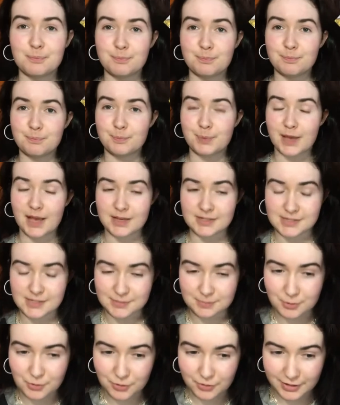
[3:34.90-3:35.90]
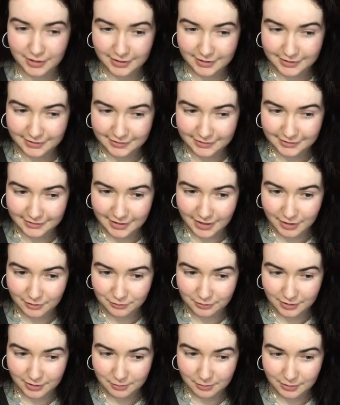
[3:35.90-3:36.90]
because this book, I
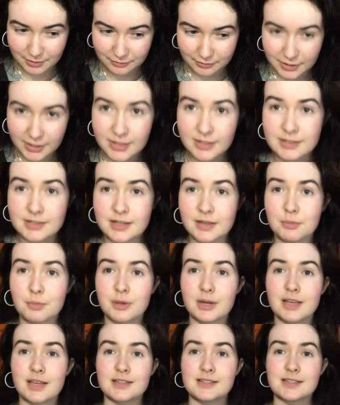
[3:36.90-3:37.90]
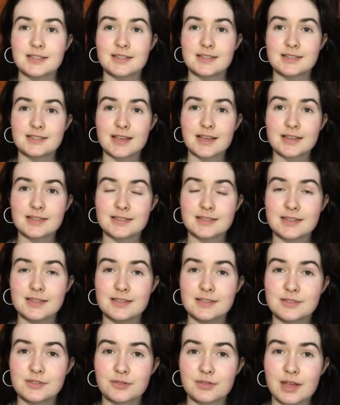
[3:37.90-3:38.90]
really want to read it. I want to get to the sex
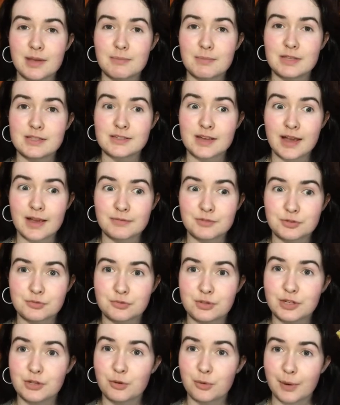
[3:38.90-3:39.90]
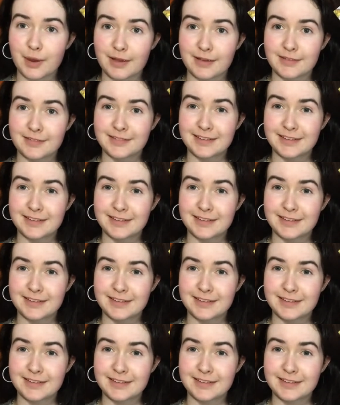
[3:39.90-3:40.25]
scene, so that means I have to read quick.